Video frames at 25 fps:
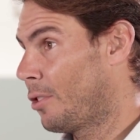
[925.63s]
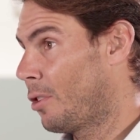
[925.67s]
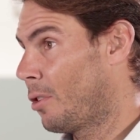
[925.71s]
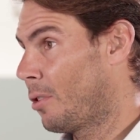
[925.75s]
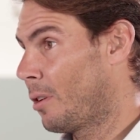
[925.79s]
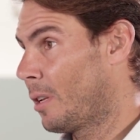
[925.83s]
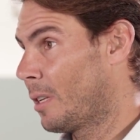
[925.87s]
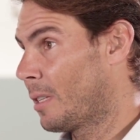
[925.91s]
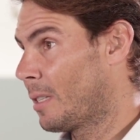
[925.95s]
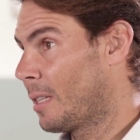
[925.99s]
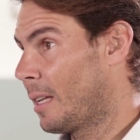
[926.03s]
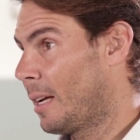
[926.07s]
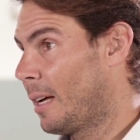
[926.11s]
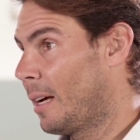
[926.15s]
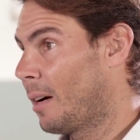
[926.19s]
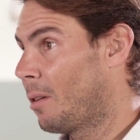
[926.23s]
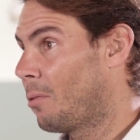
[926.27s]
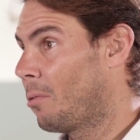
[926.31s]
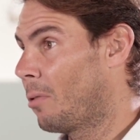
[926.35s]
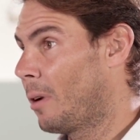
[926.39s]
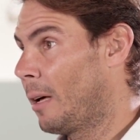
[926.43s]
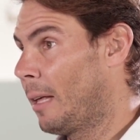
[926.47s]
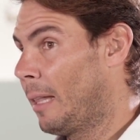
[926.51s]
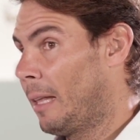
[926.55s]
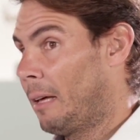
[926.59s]
ready
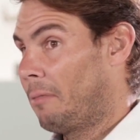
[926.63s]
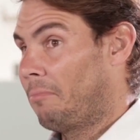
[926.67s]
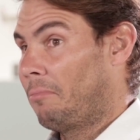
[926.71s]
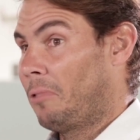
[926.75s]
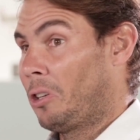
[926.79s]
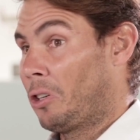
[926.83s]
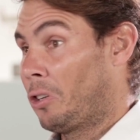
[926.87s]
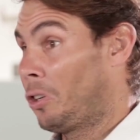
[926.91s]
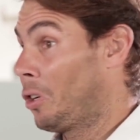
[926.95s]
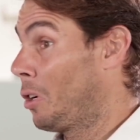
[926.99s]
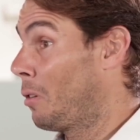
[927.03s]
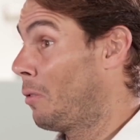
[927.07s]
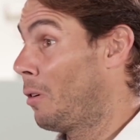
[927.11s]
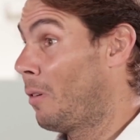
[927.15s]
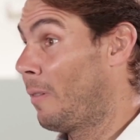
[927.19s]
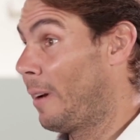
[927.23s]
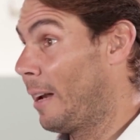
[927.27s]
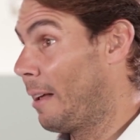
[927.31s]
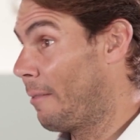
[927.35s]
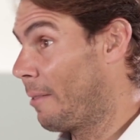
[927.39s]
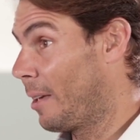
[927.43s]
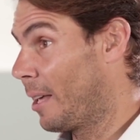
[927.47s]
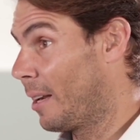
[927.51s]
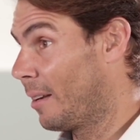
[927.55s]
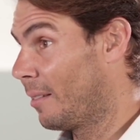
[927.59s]
to prepare himself
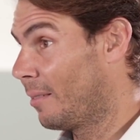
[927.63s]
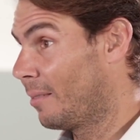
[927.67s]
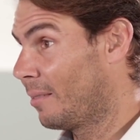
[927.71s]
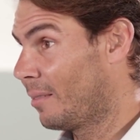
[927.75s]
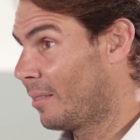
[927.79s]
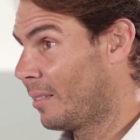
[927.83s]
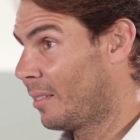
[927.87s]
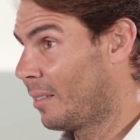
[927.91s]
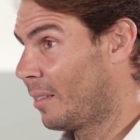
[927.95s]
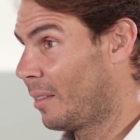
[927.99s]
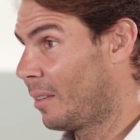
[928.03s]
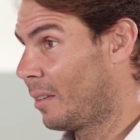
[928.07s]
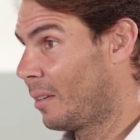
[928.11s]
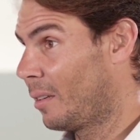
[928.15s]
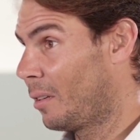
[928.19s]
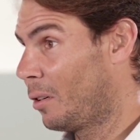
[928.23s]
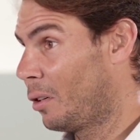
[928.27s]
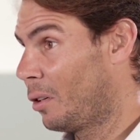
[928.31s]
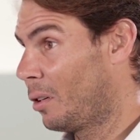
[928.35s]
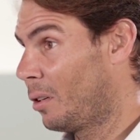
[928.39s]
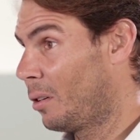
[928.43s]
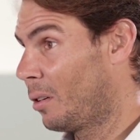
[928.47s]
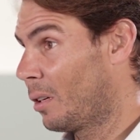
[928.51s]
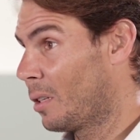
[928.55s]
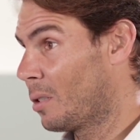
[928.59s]
because his injury is
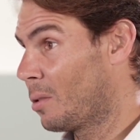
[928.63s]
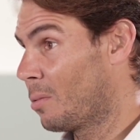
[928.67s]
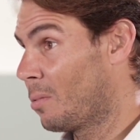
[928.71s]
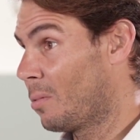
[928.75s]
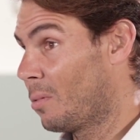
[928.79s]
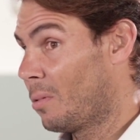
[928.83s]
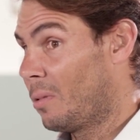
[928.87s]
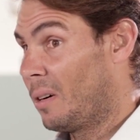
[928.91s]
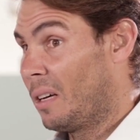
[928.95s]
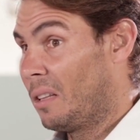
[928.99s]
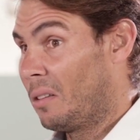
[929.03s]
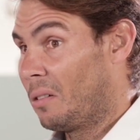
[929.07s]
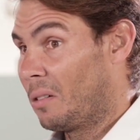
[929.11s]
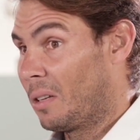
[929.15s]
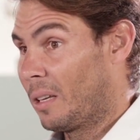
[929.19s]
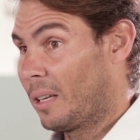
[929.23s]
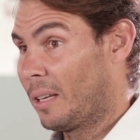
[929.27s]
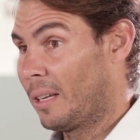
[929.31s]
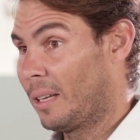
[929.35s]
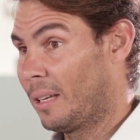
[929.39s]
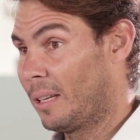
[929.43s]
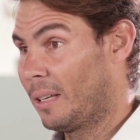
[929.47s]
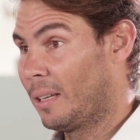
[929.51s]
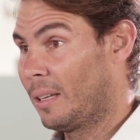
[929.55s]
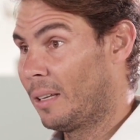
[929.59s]
gone, I think he's
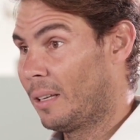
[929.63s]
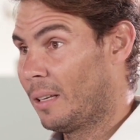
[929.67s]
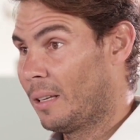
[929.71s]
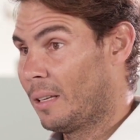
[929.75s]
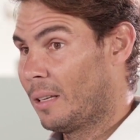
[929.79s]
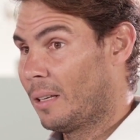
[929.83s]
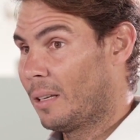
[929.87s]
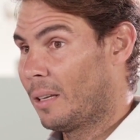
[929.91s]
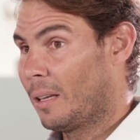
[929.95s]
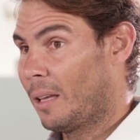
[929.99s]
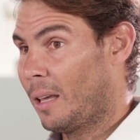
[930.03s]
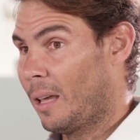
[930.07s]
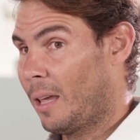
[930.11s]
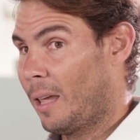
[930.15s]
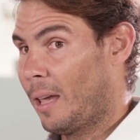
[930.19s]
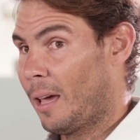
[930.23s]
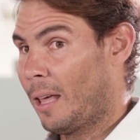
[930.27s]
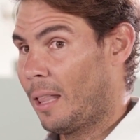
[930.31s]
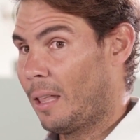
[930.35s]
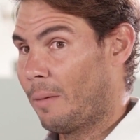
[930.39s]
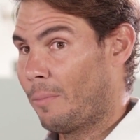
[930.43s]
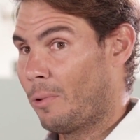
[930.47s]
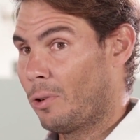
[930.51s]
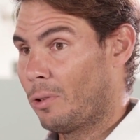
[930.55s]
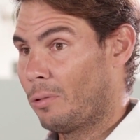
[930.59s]
going to come back in
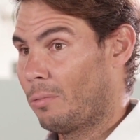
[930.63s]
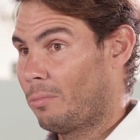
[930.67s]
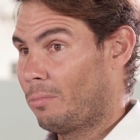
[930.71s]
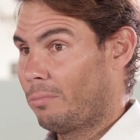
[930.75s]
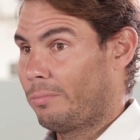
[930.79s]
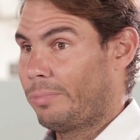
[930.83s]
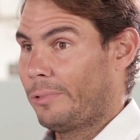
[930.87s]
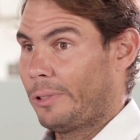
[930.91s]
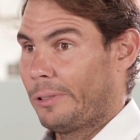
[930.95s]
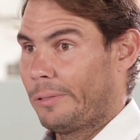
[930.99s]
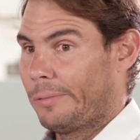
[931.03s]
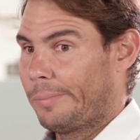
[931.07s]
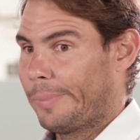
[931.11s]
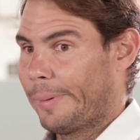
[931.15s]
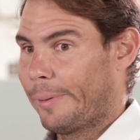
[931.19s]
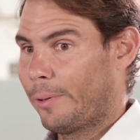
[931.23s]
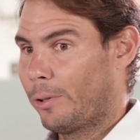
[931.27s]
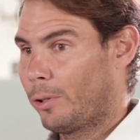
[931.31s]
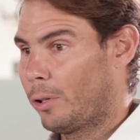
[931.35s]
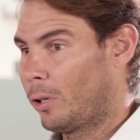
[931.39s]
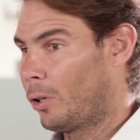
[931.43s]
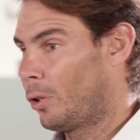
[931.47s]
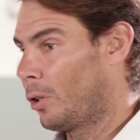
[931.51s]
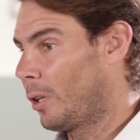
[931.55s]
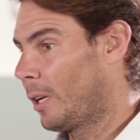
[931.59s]
full force. I
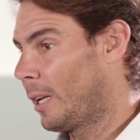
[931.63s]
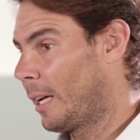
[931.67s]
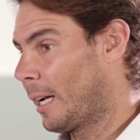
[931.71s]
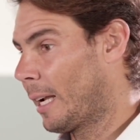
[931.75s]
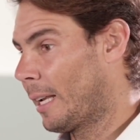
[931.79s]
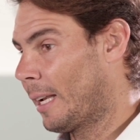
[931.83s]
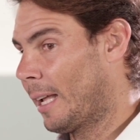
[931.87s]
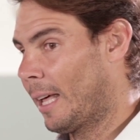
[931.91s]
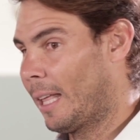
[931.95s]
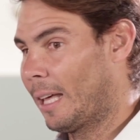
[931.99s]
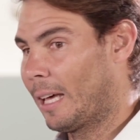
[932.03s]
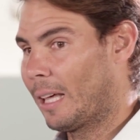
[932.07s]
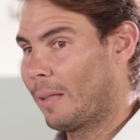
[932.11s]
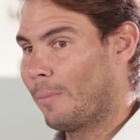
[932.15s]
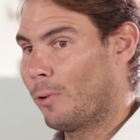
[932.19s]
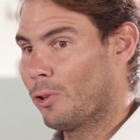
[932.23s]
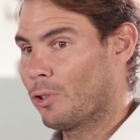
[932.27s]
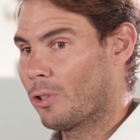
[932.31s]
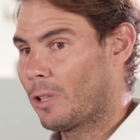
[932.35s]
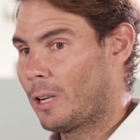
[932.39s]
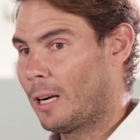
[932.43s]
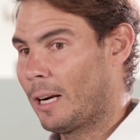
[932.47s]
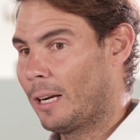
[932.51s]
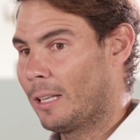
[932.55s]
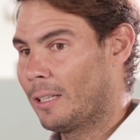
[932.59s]
think
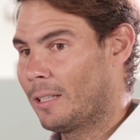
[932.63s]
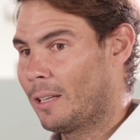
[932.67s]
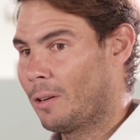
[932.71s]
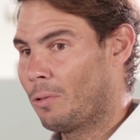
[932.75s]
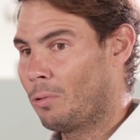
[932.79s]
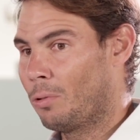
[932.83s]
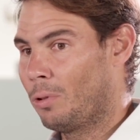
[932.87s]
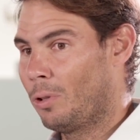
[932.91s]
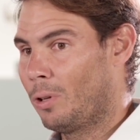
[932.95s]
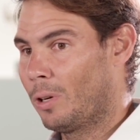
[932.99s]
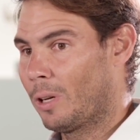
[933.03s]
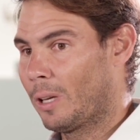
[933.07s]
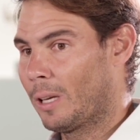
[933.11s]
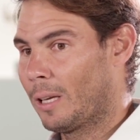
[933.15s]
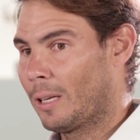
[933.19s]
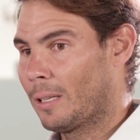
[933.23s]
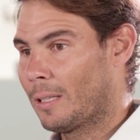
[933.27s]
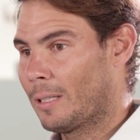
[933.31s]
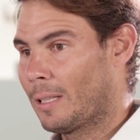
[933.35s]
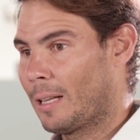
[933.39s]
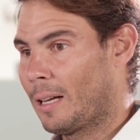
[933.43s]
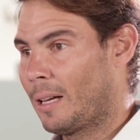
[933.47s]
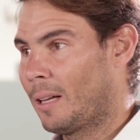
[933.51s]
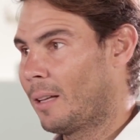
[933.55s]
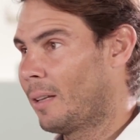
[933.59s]
he doesn't
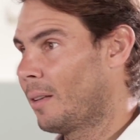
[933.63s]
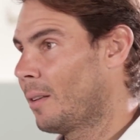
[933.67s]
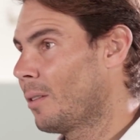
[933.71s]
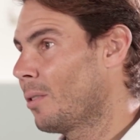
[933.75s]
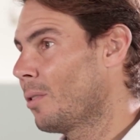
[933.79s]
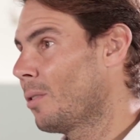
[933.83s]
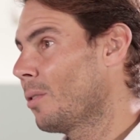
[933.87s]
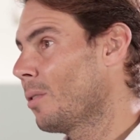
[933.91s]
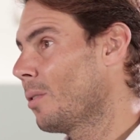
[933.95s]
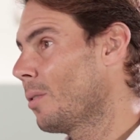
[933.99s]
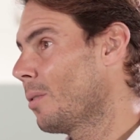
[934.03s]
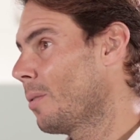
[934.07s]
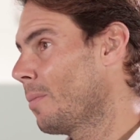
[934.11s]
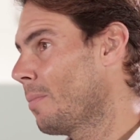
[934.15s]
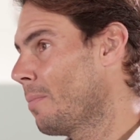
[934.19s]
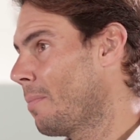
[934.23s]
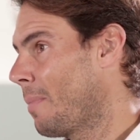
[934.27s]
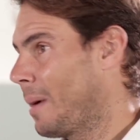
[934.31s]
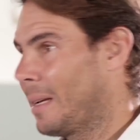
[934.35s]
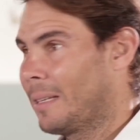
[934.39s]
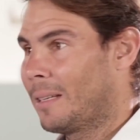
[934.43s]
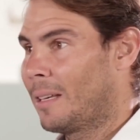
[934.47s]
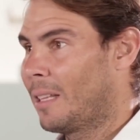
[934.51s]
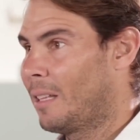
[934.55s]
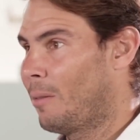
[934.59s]
have anything left to
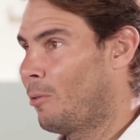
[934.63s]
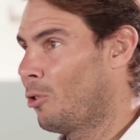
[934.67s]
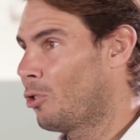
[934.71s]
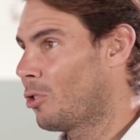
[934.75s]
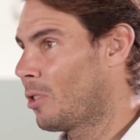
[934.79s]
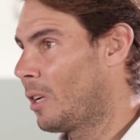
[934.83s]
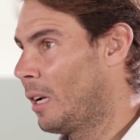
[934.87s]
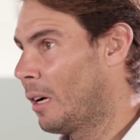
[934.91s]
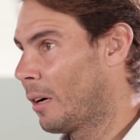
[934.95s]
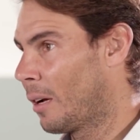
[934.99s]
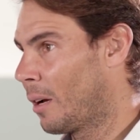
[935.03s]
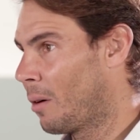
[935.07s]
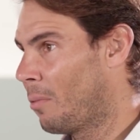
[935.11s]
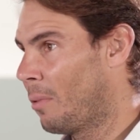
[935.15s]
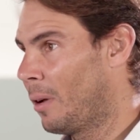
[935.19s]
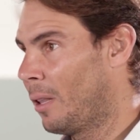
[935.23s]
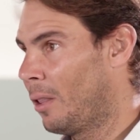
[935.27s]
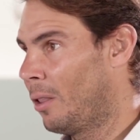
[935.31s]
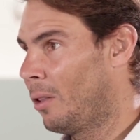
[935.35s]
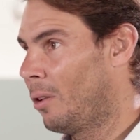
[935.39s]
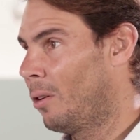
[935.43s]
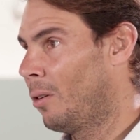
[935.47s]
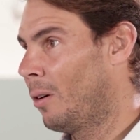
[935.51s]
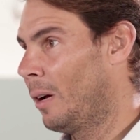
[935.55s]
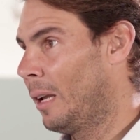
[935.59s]
prove,
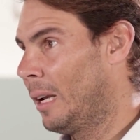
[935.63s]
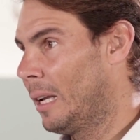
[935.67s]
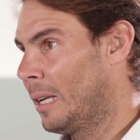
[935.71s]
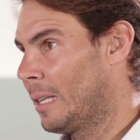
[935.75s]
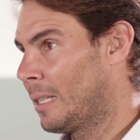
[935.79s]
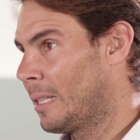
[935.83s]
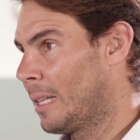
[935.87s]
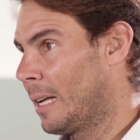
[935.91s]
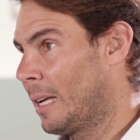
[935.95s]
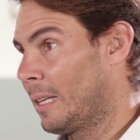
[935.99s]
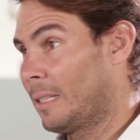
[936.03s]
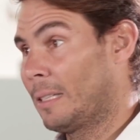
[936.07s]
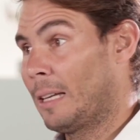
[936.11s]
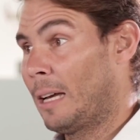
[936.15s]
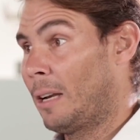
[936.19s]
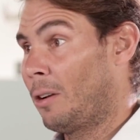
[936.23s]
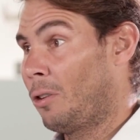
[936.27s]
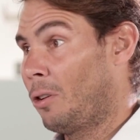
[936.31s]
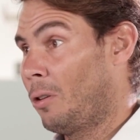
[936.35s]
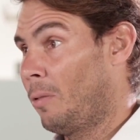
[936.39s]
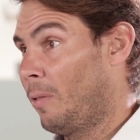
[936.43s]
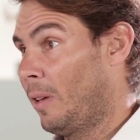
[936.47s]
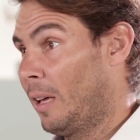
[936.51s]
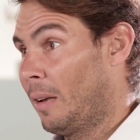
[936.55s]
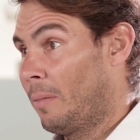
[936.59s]
and he's
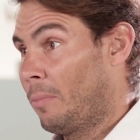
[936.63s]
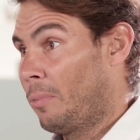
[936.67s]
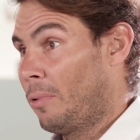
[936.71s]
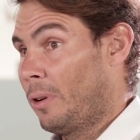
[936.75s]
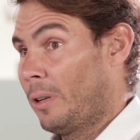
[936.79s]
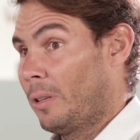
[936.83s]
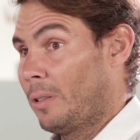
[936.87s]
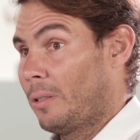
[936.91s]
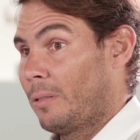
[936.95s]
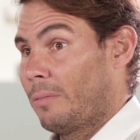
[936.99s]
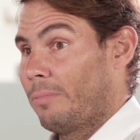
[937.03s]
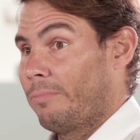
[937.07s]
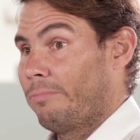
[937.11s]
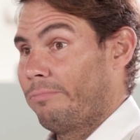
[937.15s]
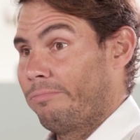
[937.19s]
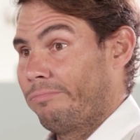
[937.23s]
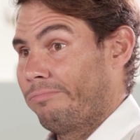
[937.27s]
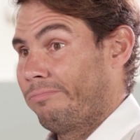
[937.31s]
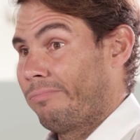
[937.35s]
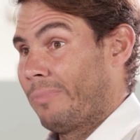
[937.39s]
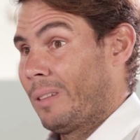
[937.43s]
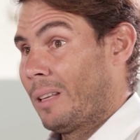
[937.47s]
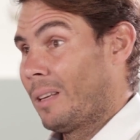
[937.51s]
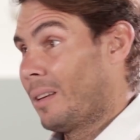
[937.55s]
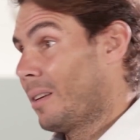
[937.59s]
proven that whenever
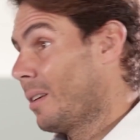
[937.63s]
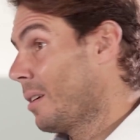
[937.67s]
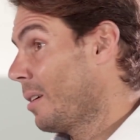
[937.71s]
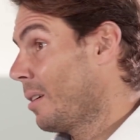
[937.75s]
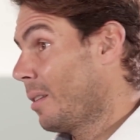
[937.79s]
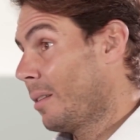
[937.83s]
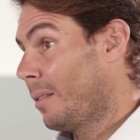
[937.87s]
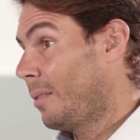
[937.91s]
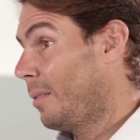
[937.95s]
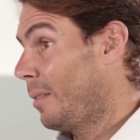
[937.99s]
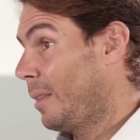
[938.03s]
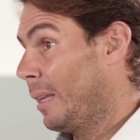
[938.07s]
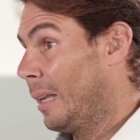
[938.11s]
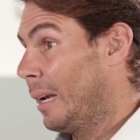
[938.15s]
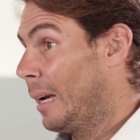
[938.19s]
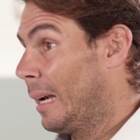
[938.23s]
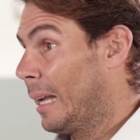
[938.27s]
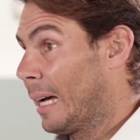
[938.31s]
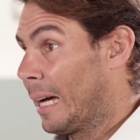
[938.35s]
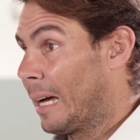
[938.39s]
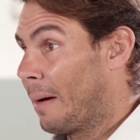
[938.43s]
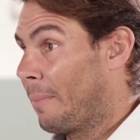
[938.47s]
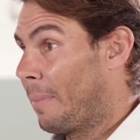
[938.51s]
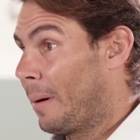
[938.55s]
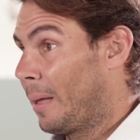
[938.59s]
he's doing
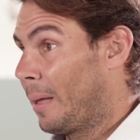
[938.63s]
fine,